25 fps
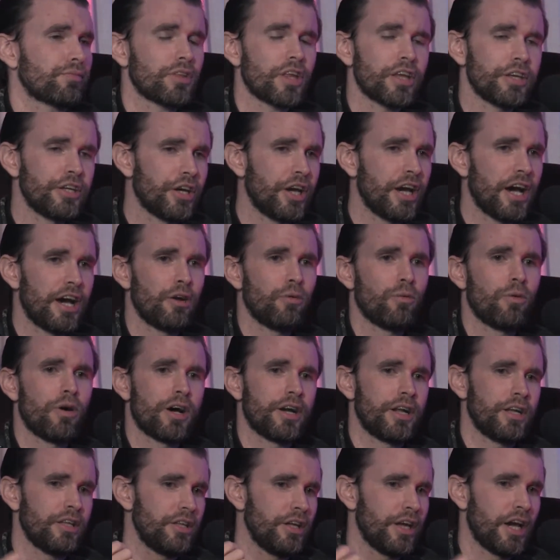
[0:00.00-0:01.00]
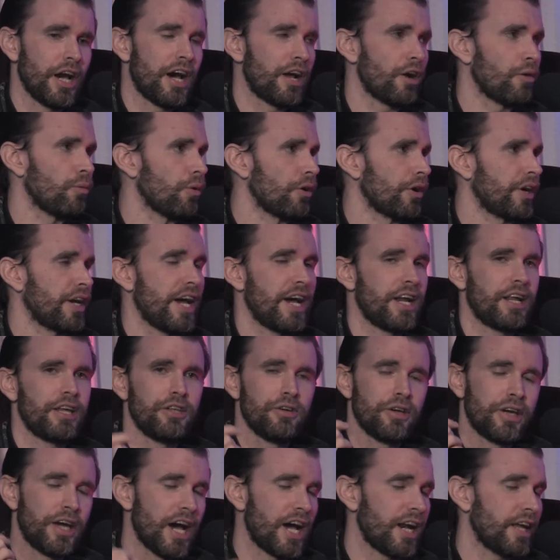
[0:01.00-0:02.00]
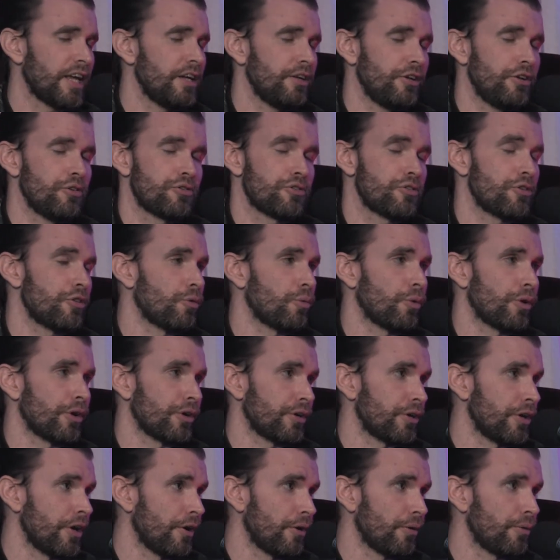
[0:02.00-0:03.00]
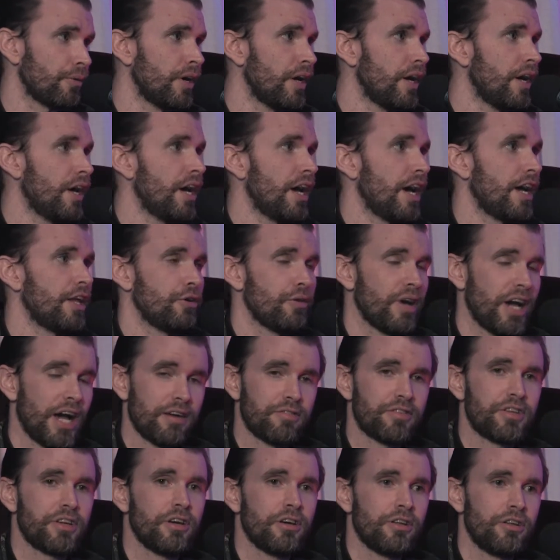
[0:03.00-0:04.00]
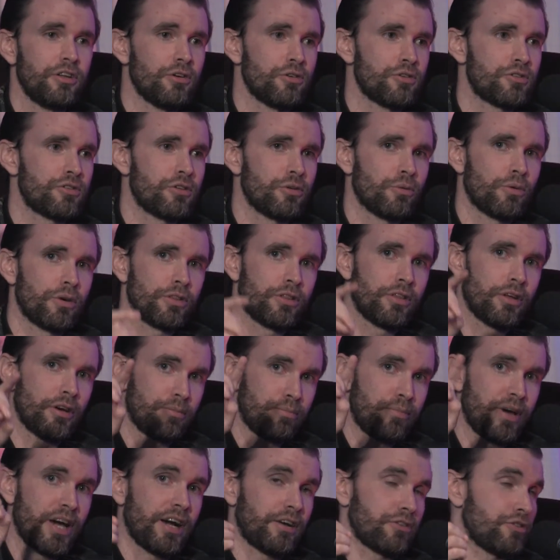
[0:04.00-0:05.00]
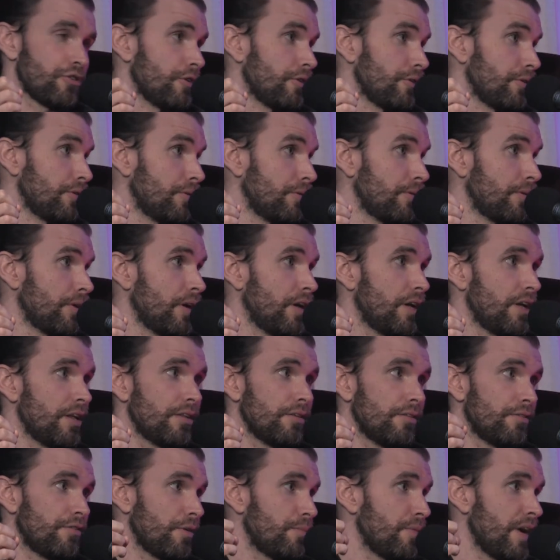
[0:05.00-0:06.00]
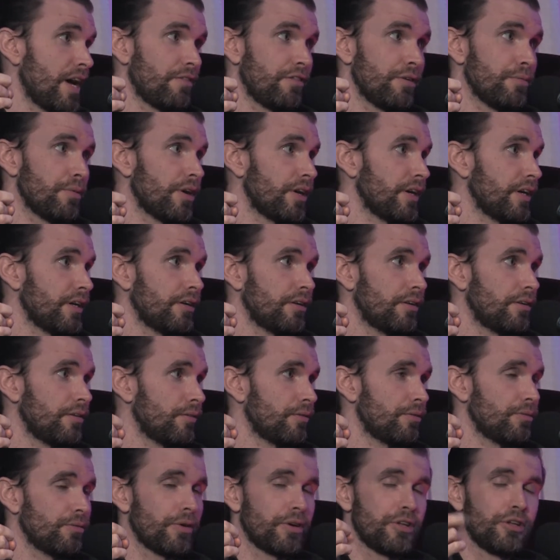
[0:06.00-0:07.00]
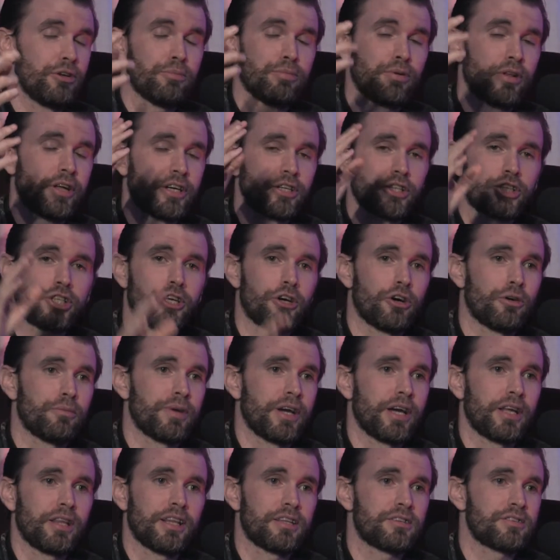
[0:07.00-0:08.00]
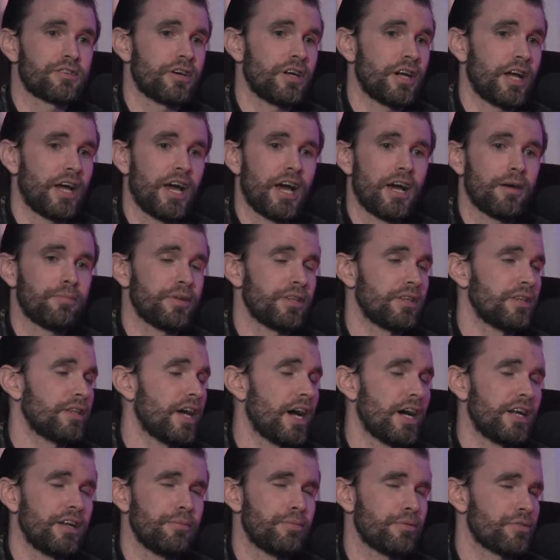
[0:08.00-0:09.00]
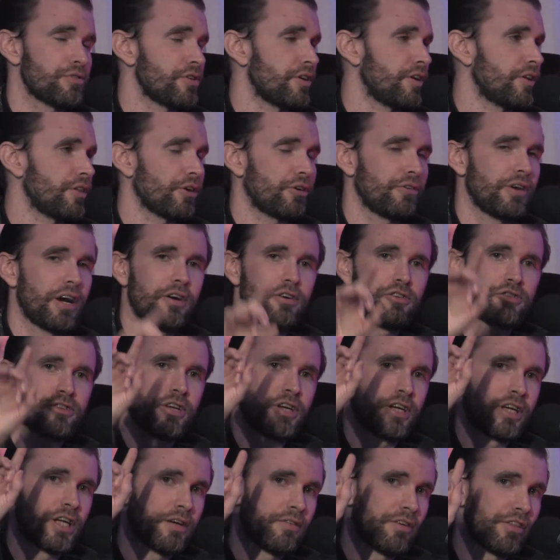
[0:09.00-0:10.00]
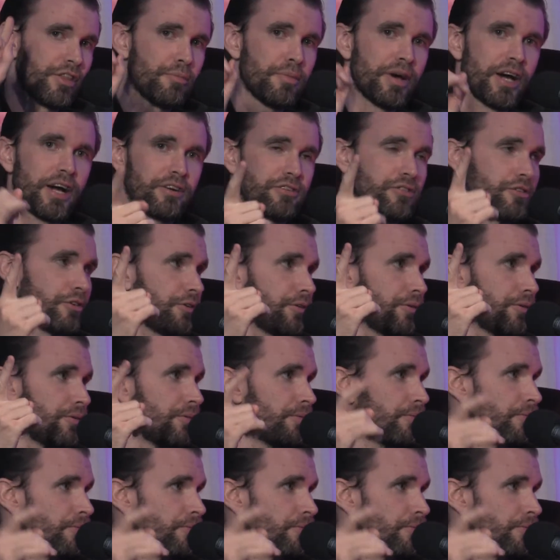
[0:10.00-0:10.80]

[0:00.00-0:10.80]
You got to want it. You got to work at it. You got to get used to the word no, and you have to get used to what the back turn from everybody when you play a show, man. It's going to happen. 90% of the crowd is going to give you the back turn.